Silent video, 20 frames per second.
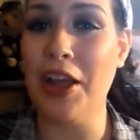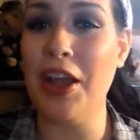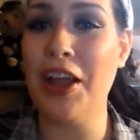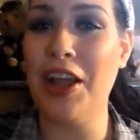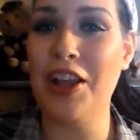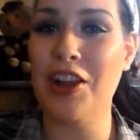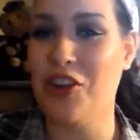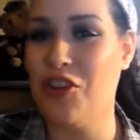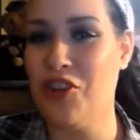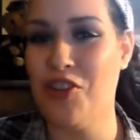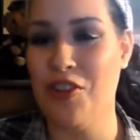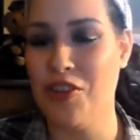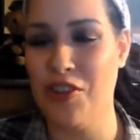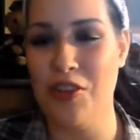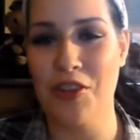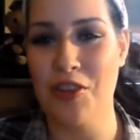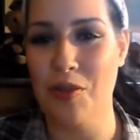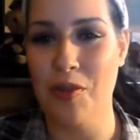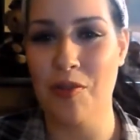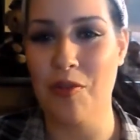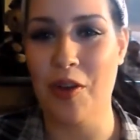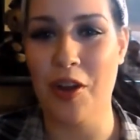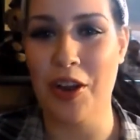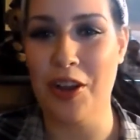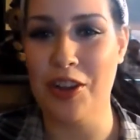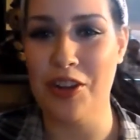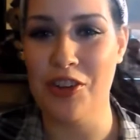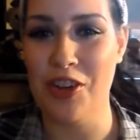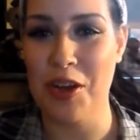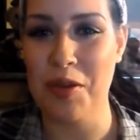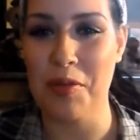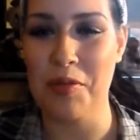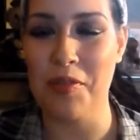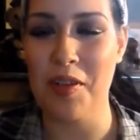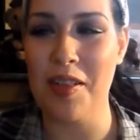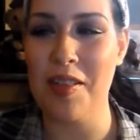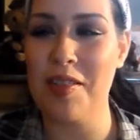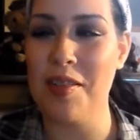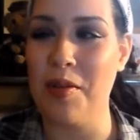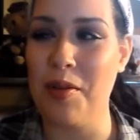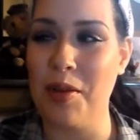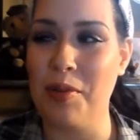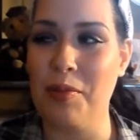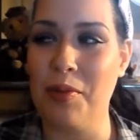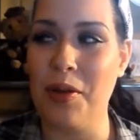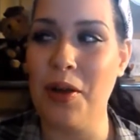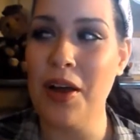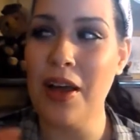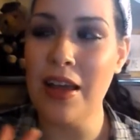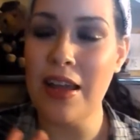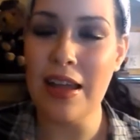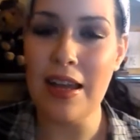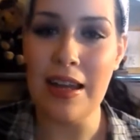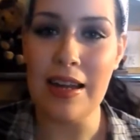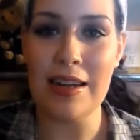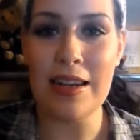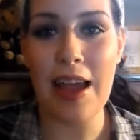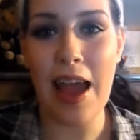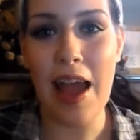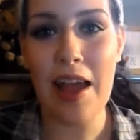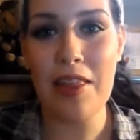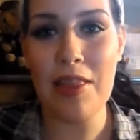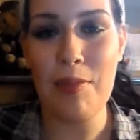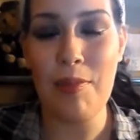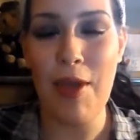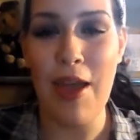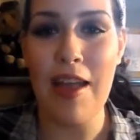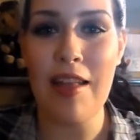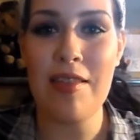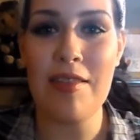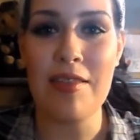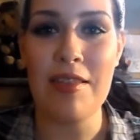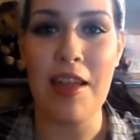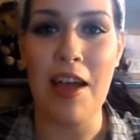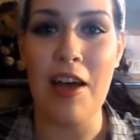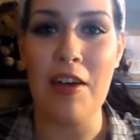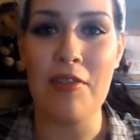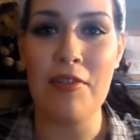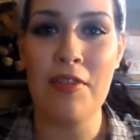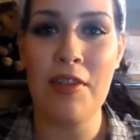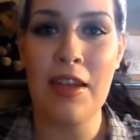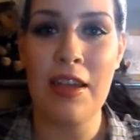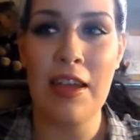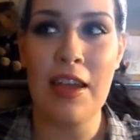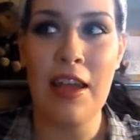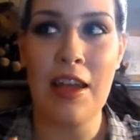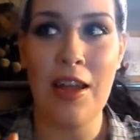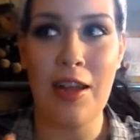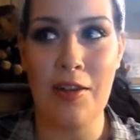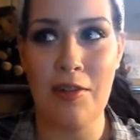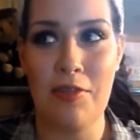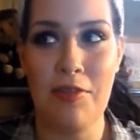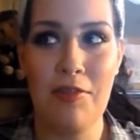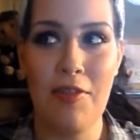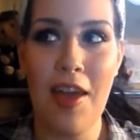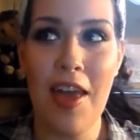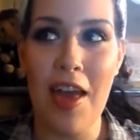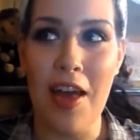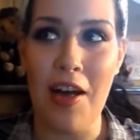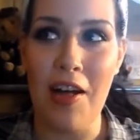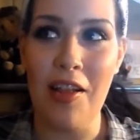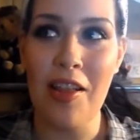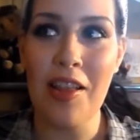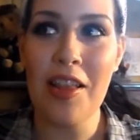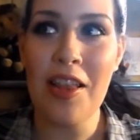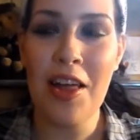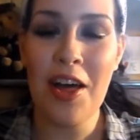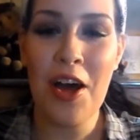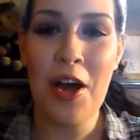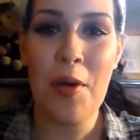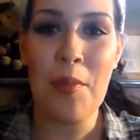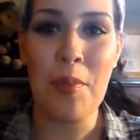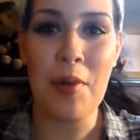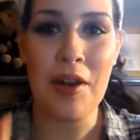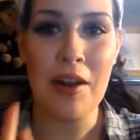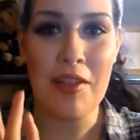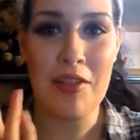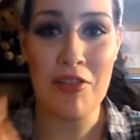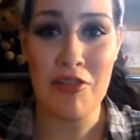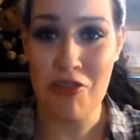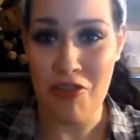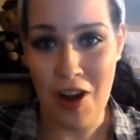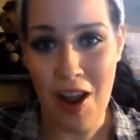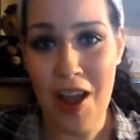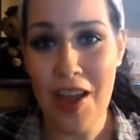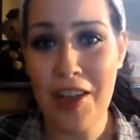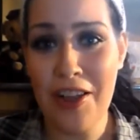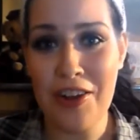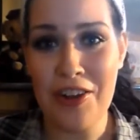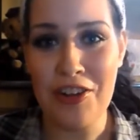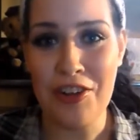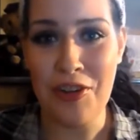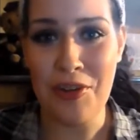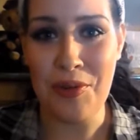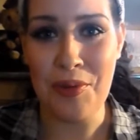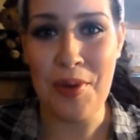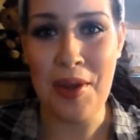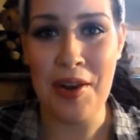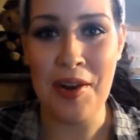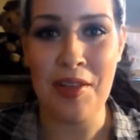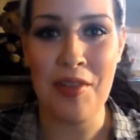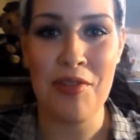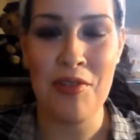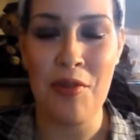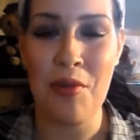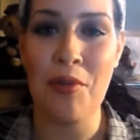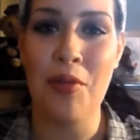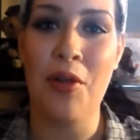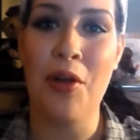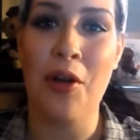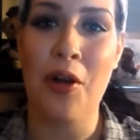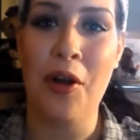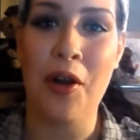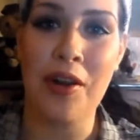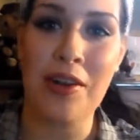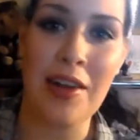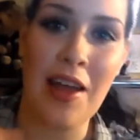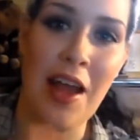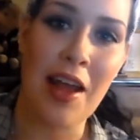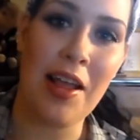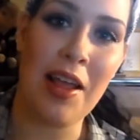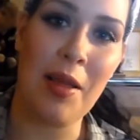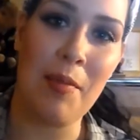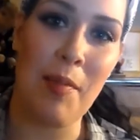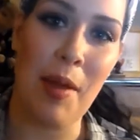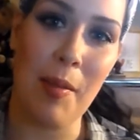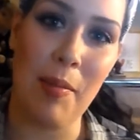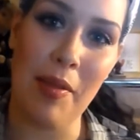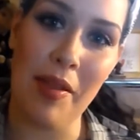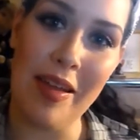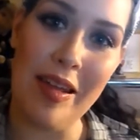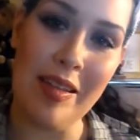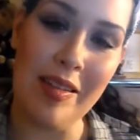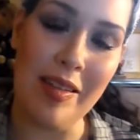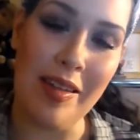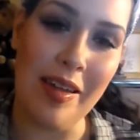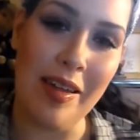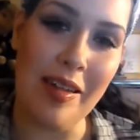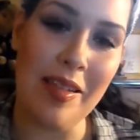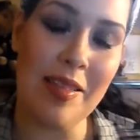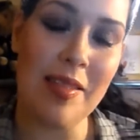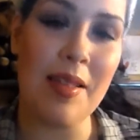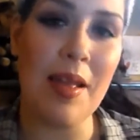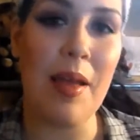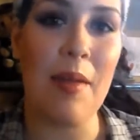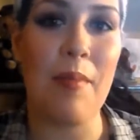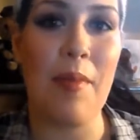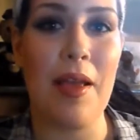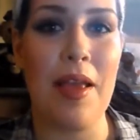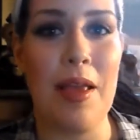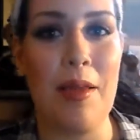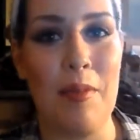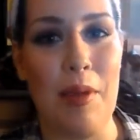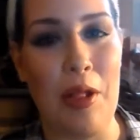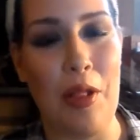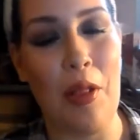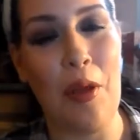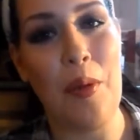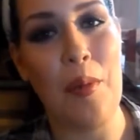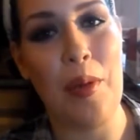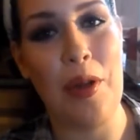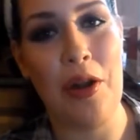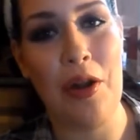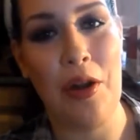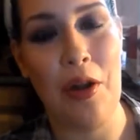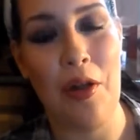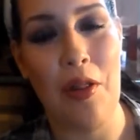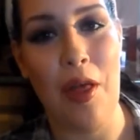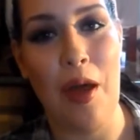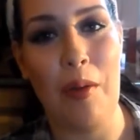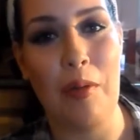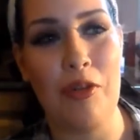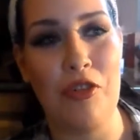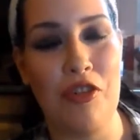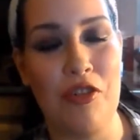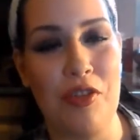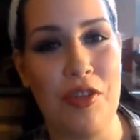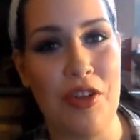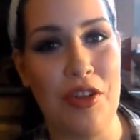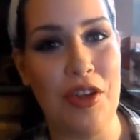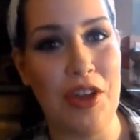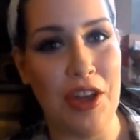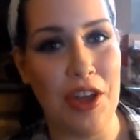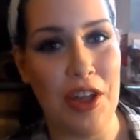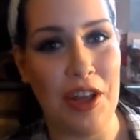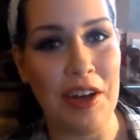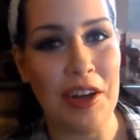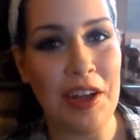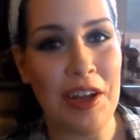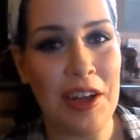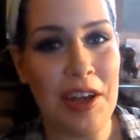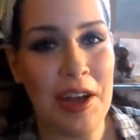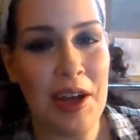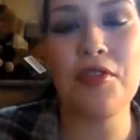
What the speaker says: It just doesn't do a very good job of it. So it will attack the bad stuff and fail, but it's trying to, and it's no longer attacking my platelets and my hemoglobin and all that, which is good.